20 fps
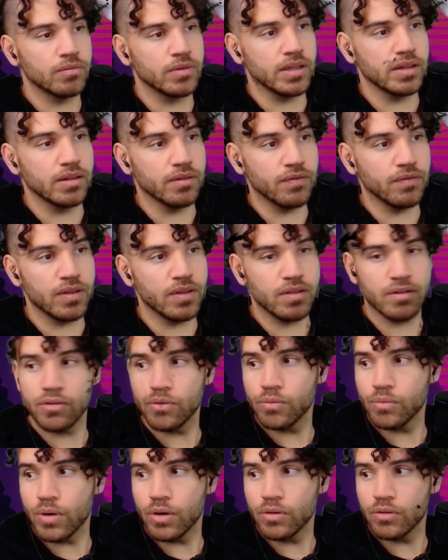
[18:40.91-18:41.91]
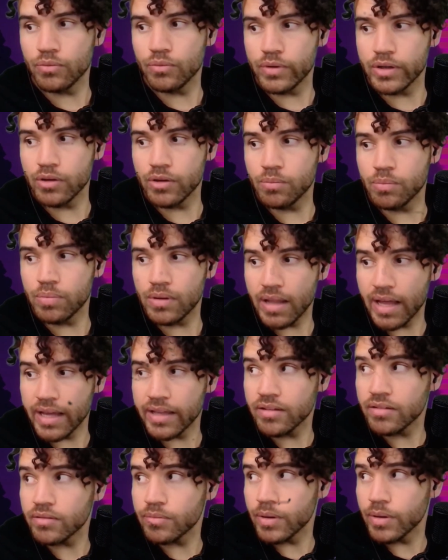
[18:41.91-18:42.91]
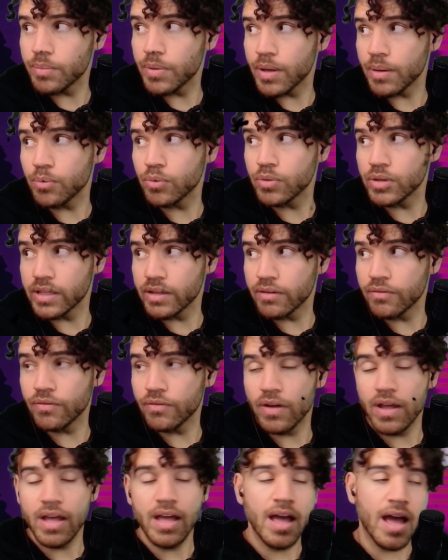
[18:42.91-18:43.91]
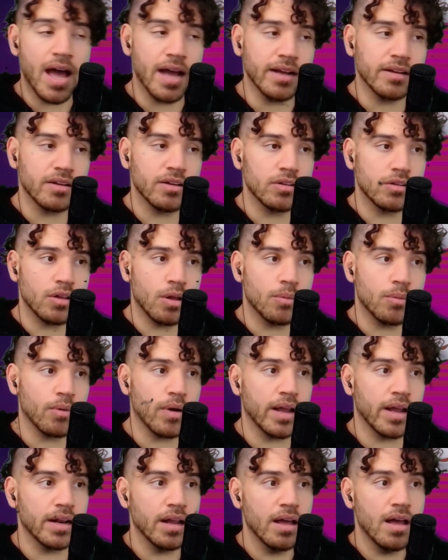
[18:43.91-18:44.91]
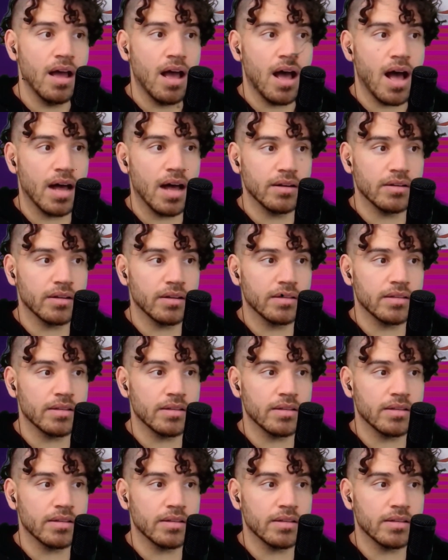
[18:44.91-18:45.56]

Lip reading: in the physical world, a real place where people live and conglomerate under the